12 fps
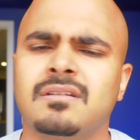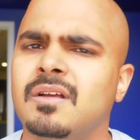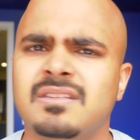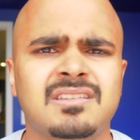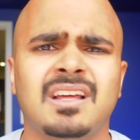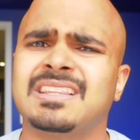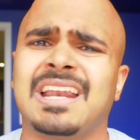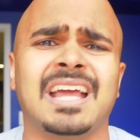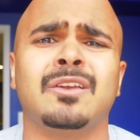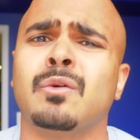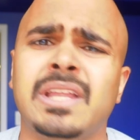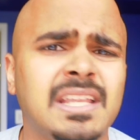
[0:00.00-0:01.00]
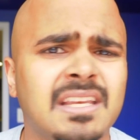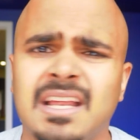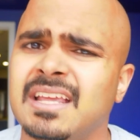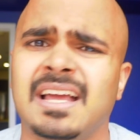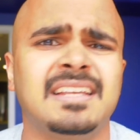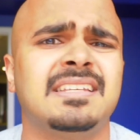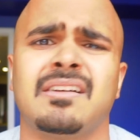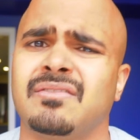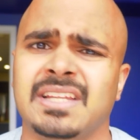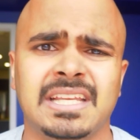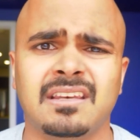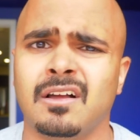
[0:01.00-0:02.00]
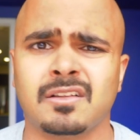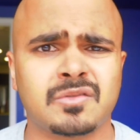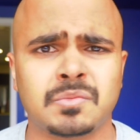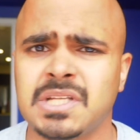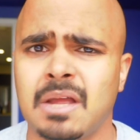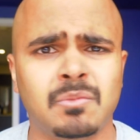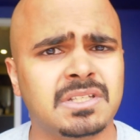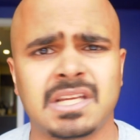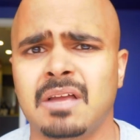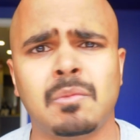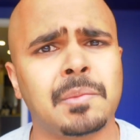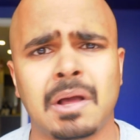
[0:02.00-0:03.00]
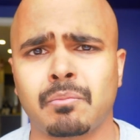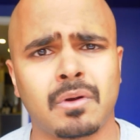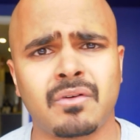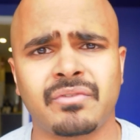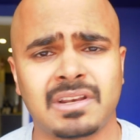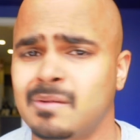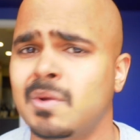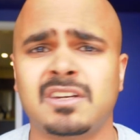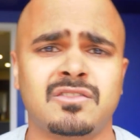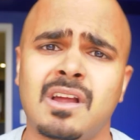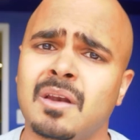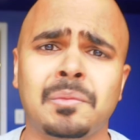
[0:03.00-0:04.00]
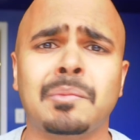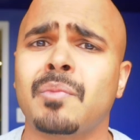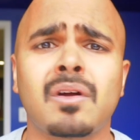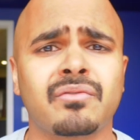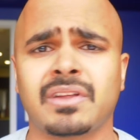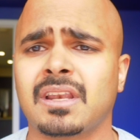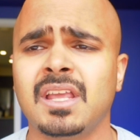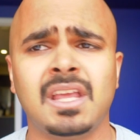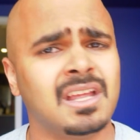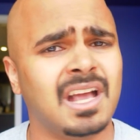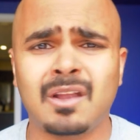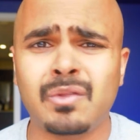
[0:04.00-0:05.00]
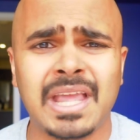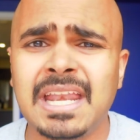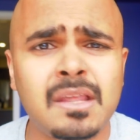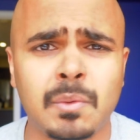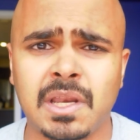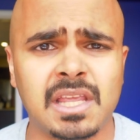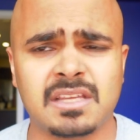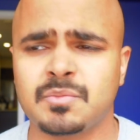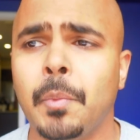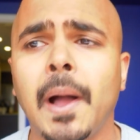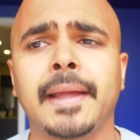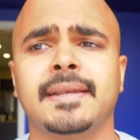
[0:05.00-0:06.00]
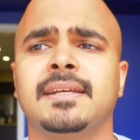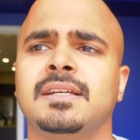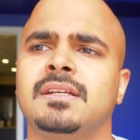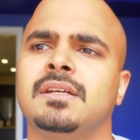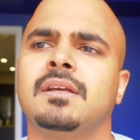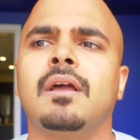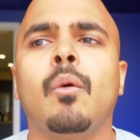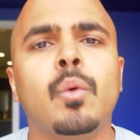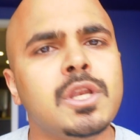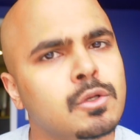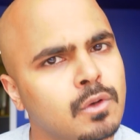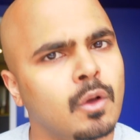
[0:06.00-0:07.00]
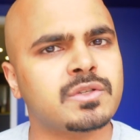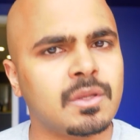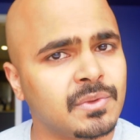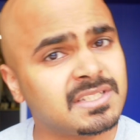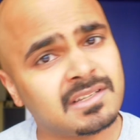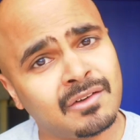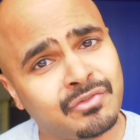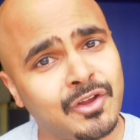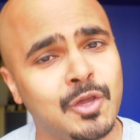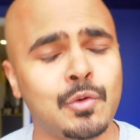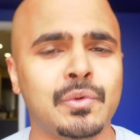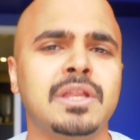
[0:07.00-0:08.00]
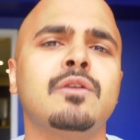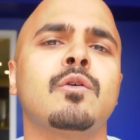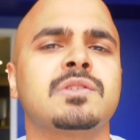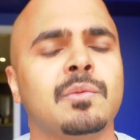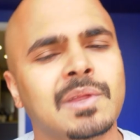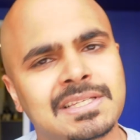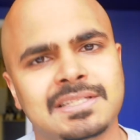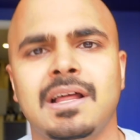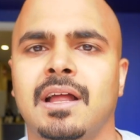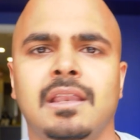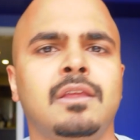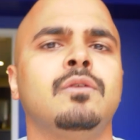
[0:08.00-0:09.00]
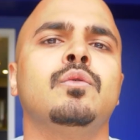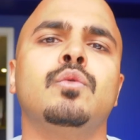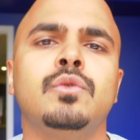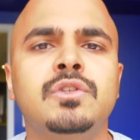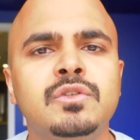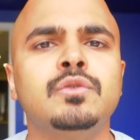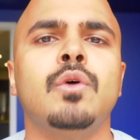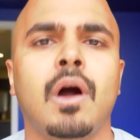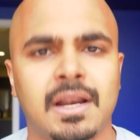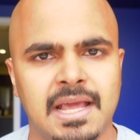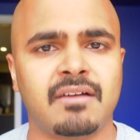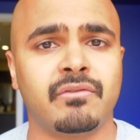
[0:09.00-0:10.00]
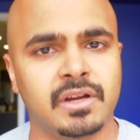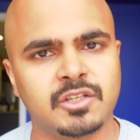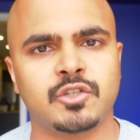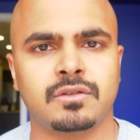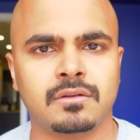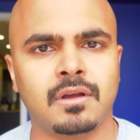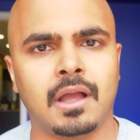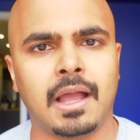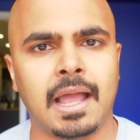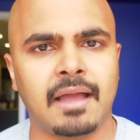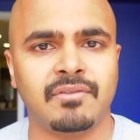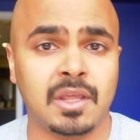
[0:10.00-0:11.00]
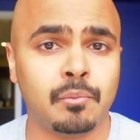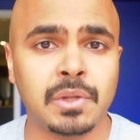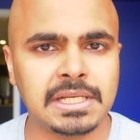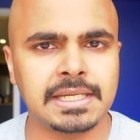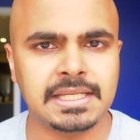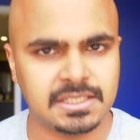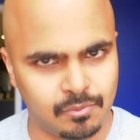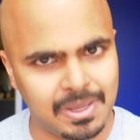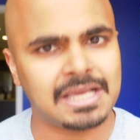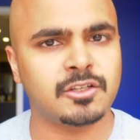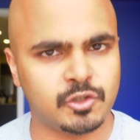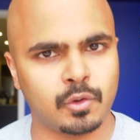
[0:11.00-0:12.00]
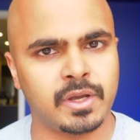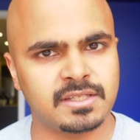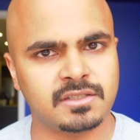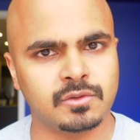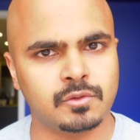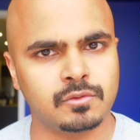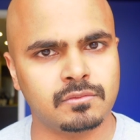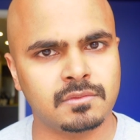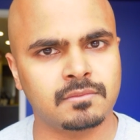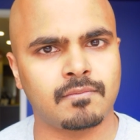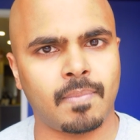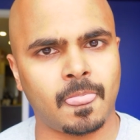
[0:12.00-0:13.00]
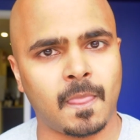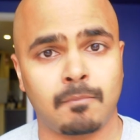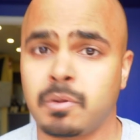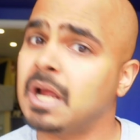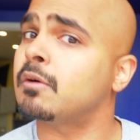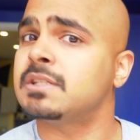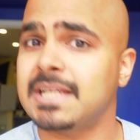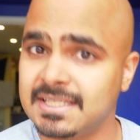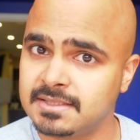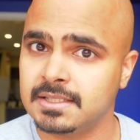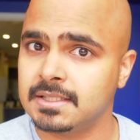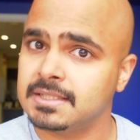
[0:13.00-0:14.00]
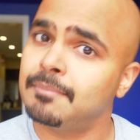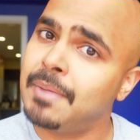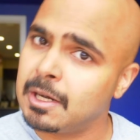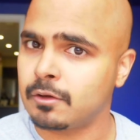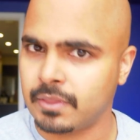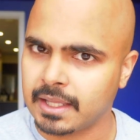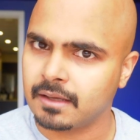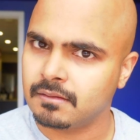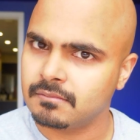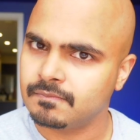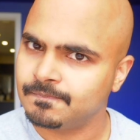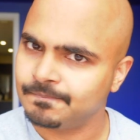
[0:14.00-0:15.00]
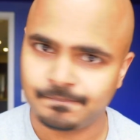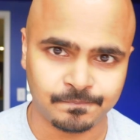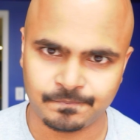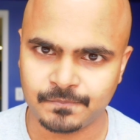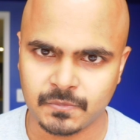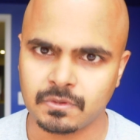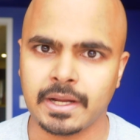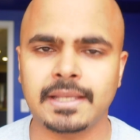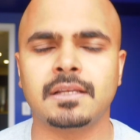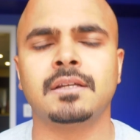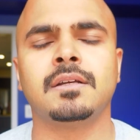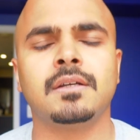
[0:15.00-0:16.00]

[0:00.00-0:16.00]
It's not that I don't eat it. I definitely indulge from time to time. I'm not perfect. I'm not trying to be perfect. I don't think anybody is. But when you know something's good for you, when you know something's not, you do on average have the ability to make a choice to prioritize the better thing, right?